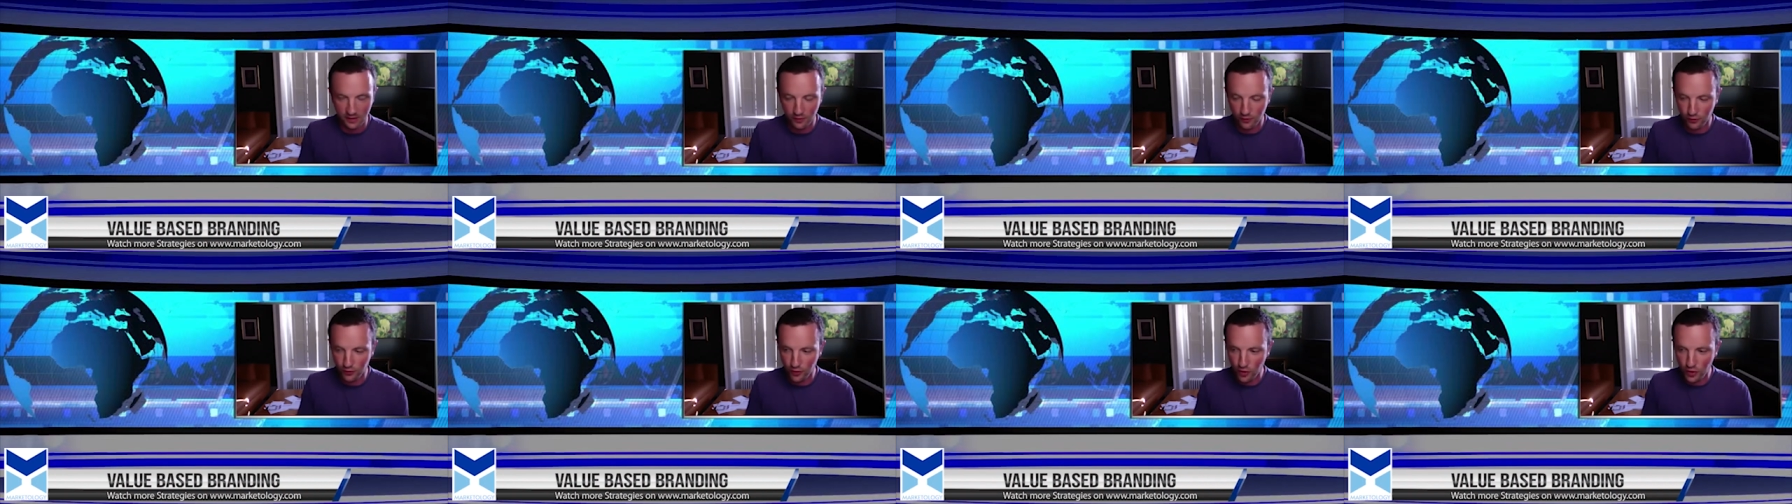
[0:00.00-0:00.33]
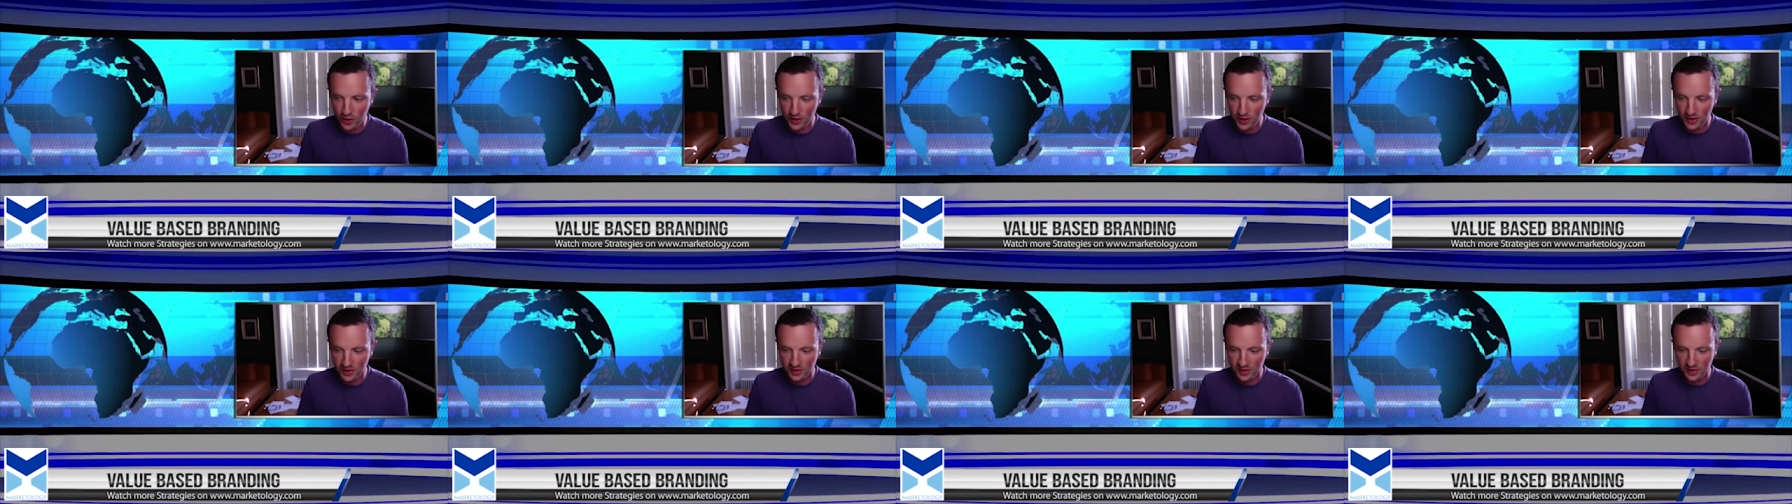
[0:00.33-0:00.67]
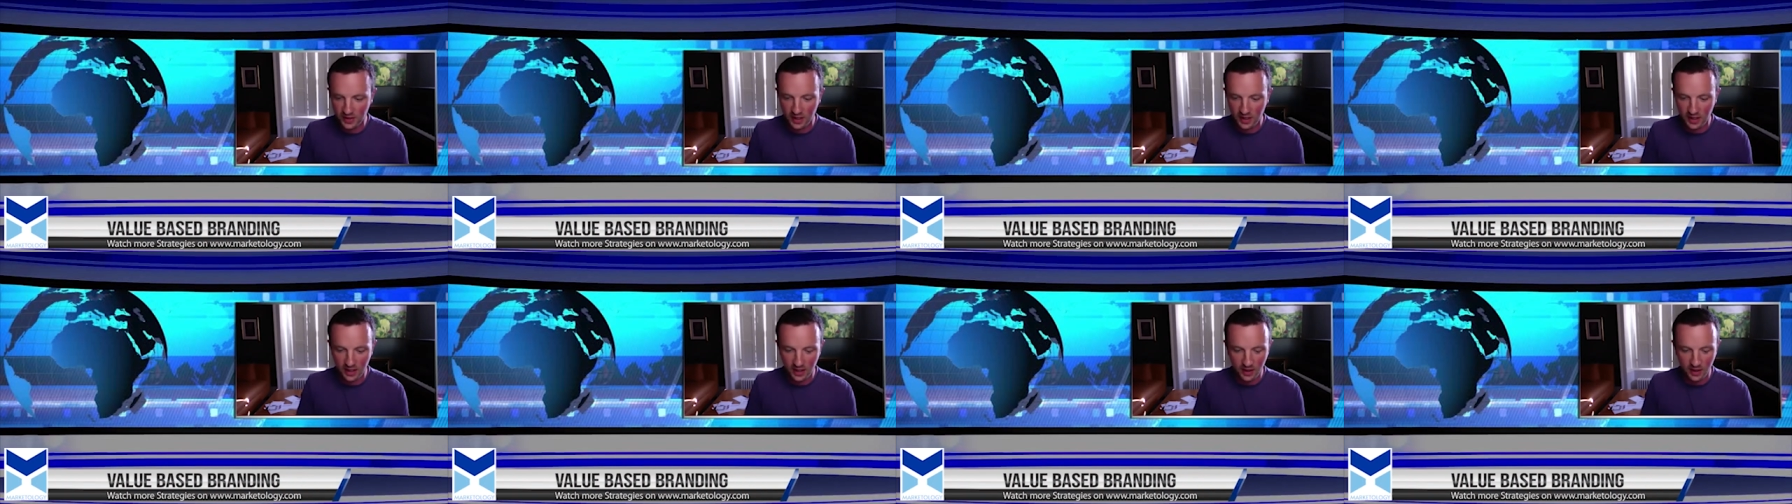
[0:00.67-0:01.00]
voice
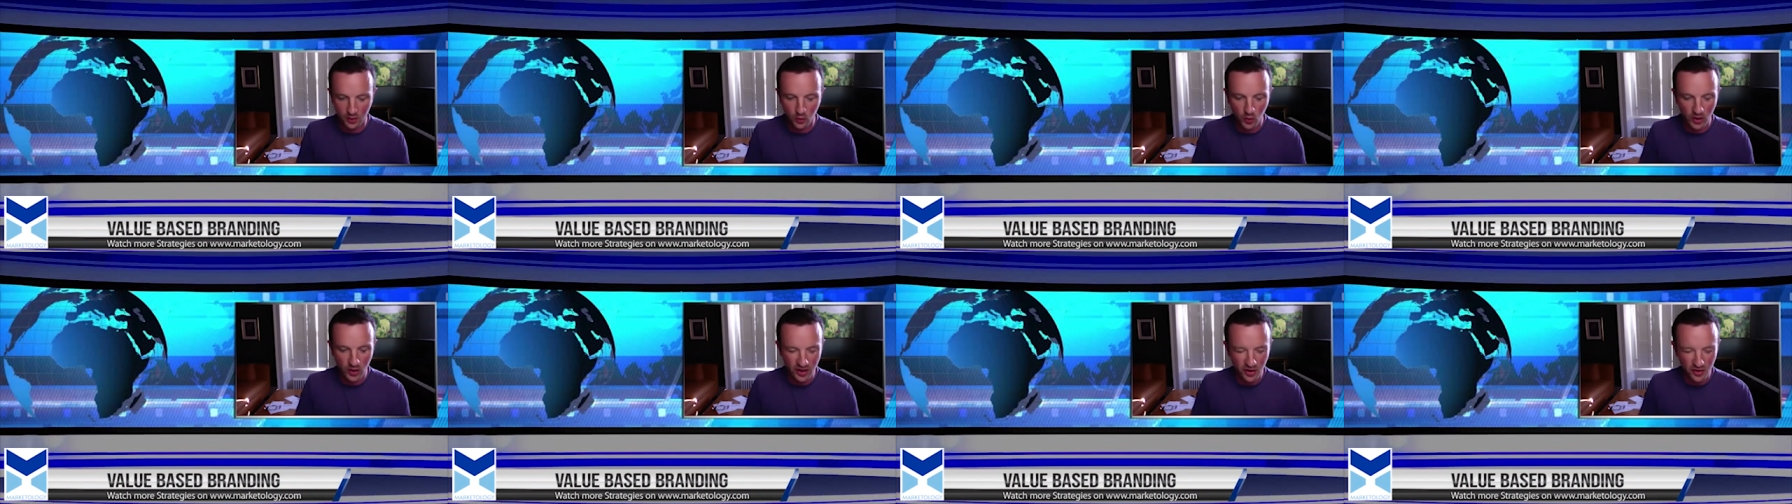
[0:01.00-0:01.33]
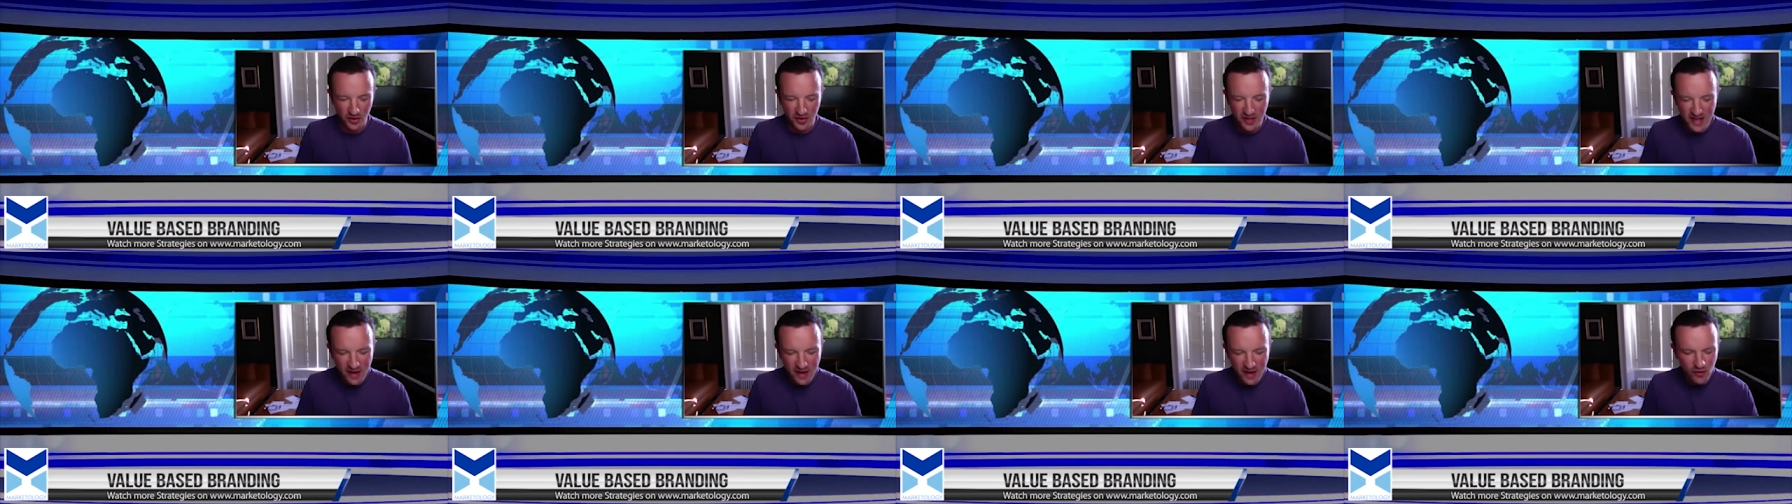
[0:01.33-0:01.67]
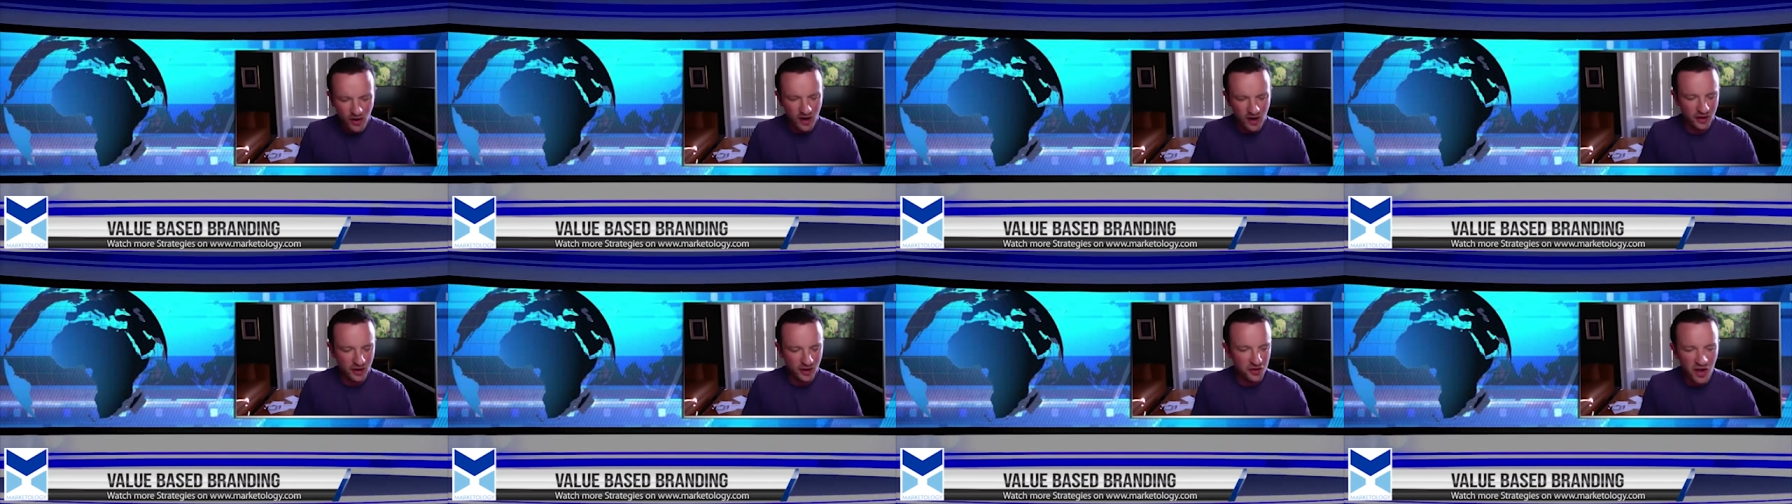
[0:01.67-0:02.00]
where you're
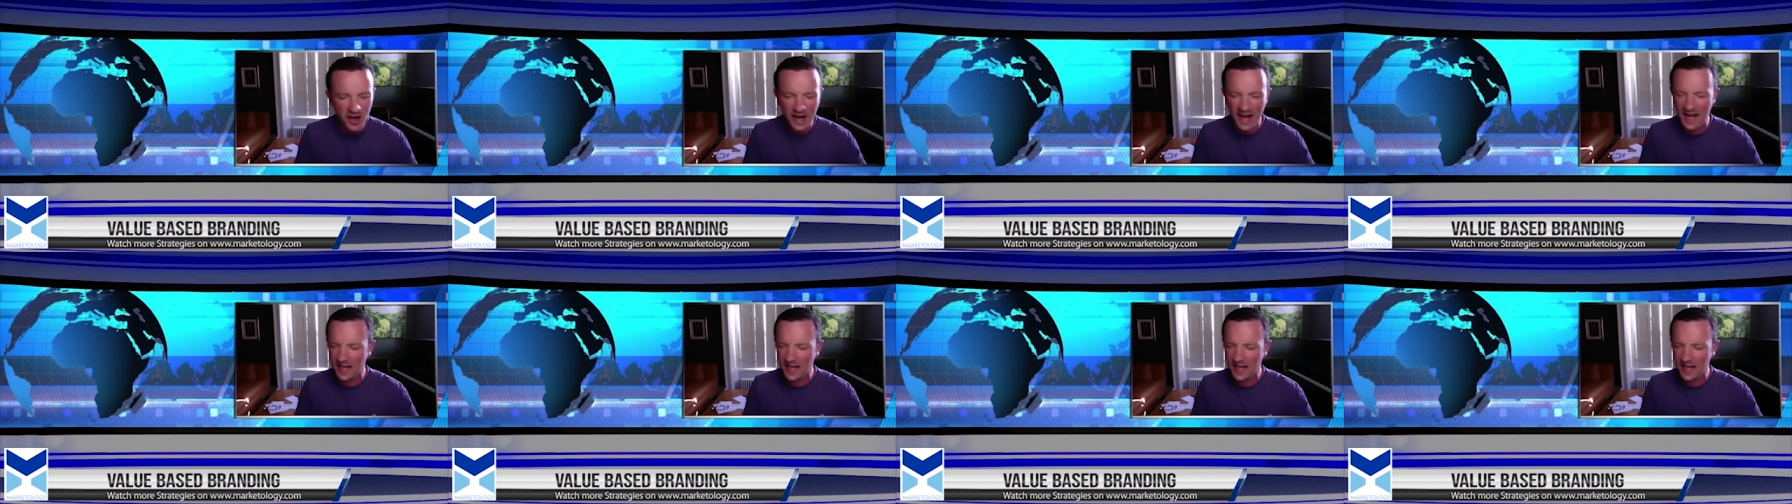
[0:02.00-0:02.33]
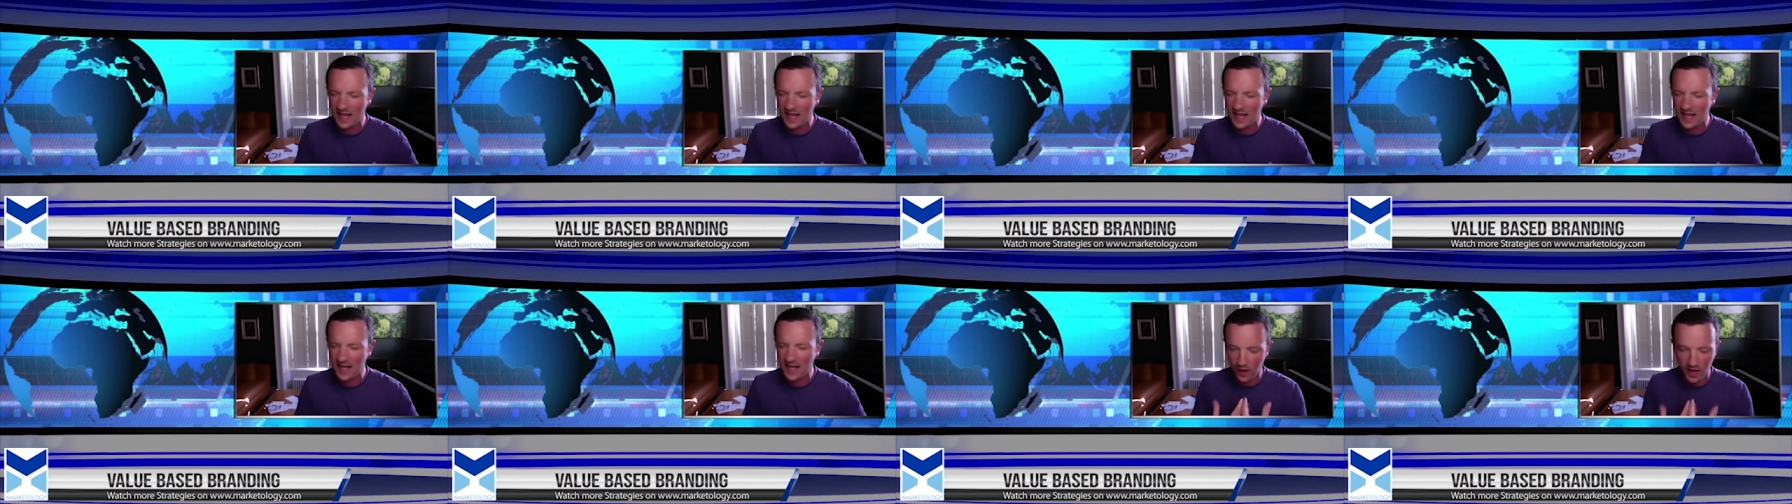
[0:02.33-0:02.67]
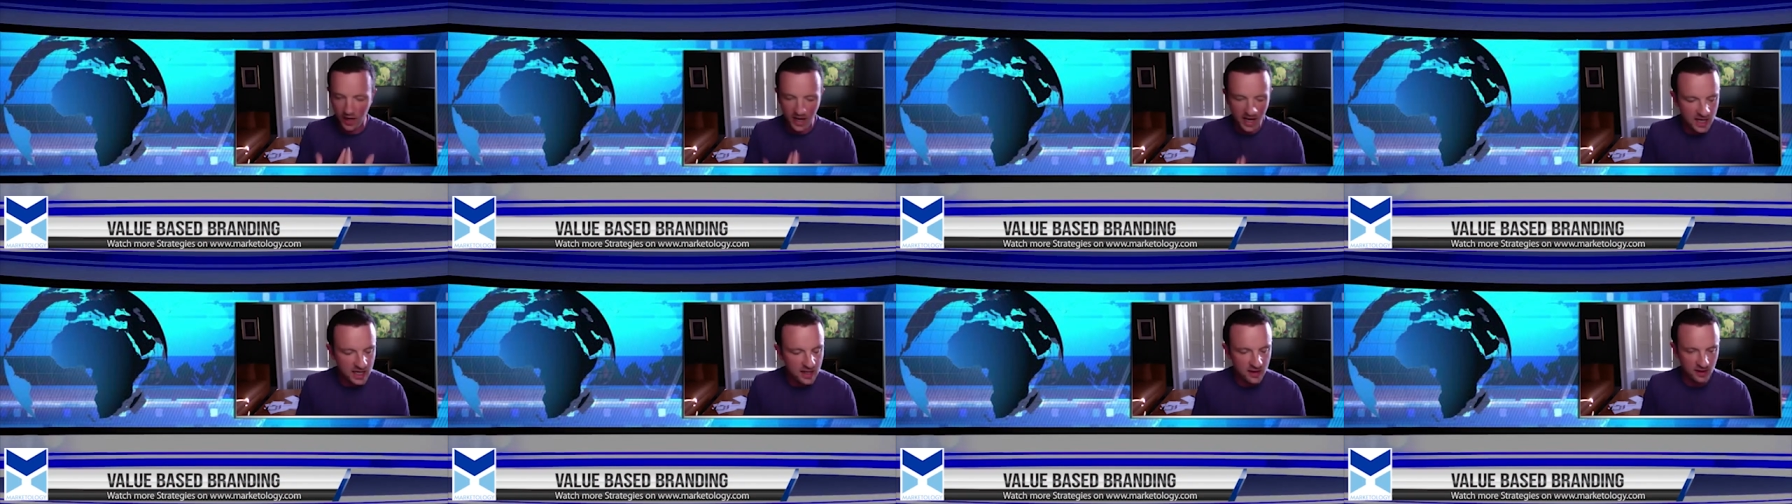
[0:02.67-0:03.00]
not asking for
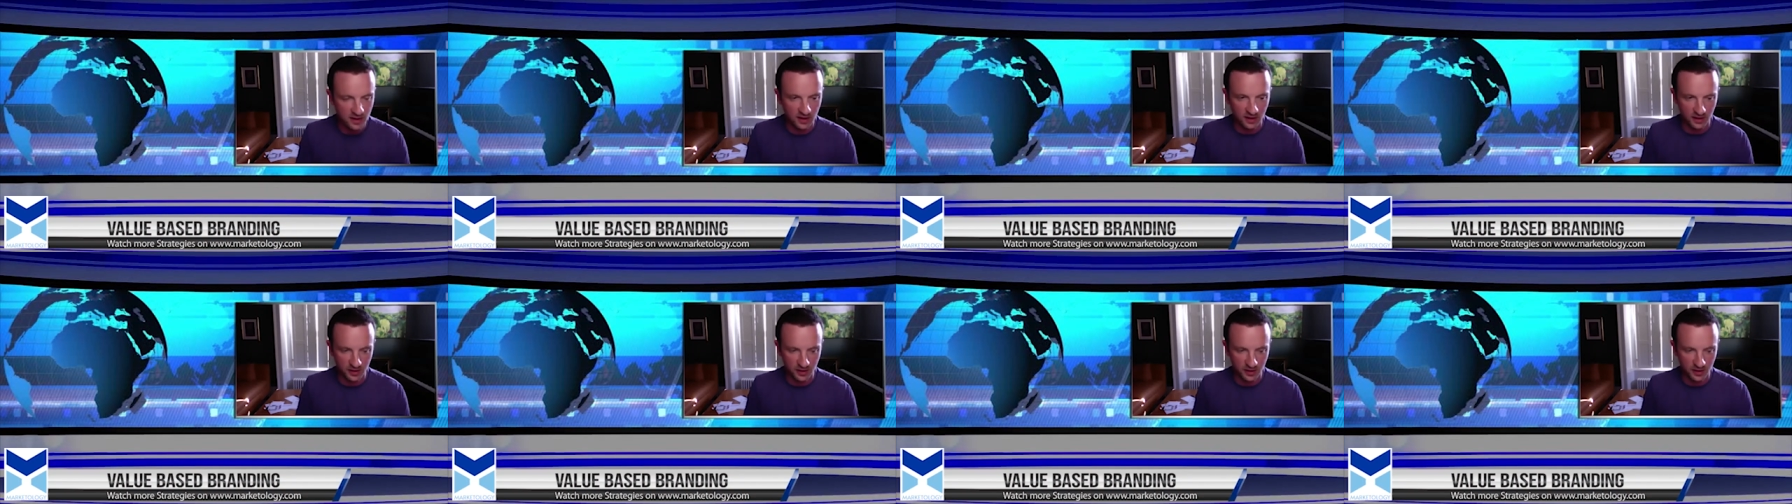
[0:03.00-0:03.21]
anything,